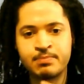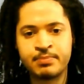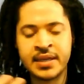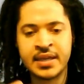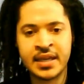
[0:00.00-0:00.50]

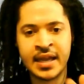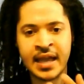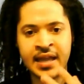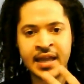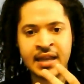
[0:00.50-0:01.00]

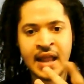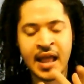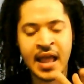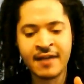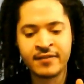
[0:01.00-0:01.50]
speaking
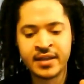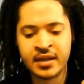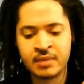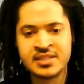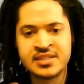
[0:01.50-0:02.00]
and
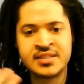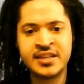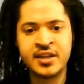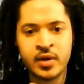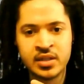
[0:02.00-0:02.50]
having
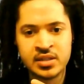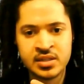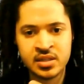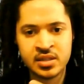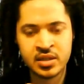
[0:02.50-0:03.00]

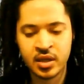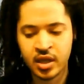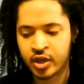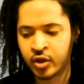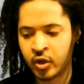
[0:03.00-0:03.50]
secrets.
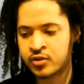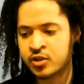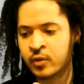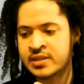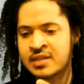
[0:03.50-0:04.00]
You
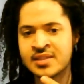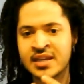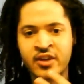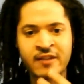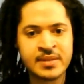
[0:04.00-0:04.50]
know, so it
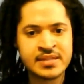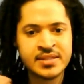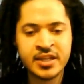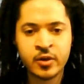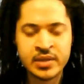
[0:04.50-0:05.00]
seems like there have
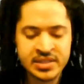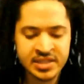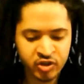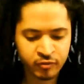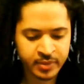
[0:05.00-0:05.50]
been
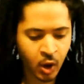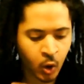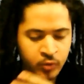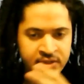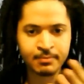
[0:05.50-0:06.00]
secrets that you've been
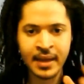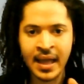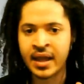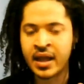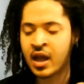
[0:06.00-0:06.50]
holding
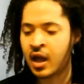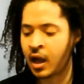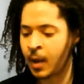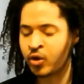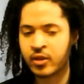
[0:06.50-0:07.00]
back,
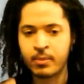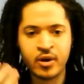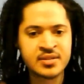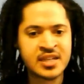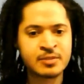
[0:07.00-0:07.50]
where the
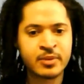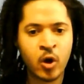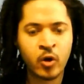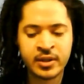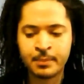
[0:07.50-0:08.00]
person has been
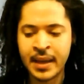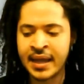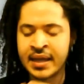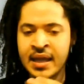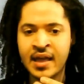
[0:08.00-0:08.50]
holding
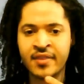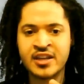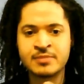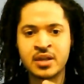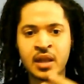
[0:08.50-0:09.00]
back. There
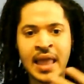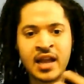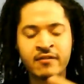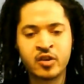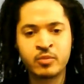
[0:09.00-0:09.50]
has been a
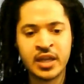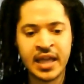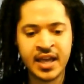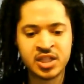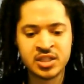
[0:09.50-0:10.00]
lack of
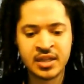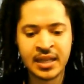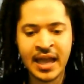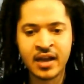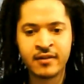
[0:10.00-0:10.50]
communication, a
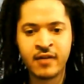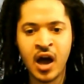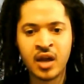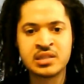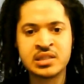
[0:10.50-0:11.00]
lack of
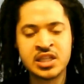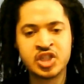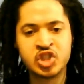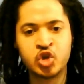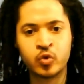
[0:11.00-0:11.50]
honesty
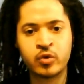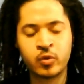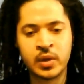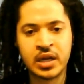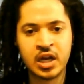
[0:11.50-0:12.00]
and
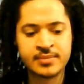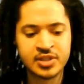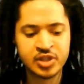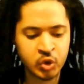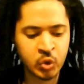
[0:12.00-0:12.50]
truth when it
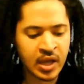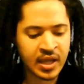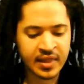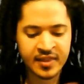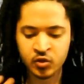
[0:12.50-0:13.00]
comes to
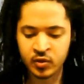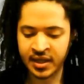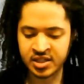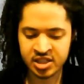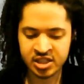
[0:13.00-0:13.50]
this
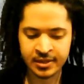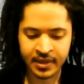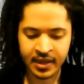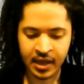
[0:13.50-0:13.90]
relationship,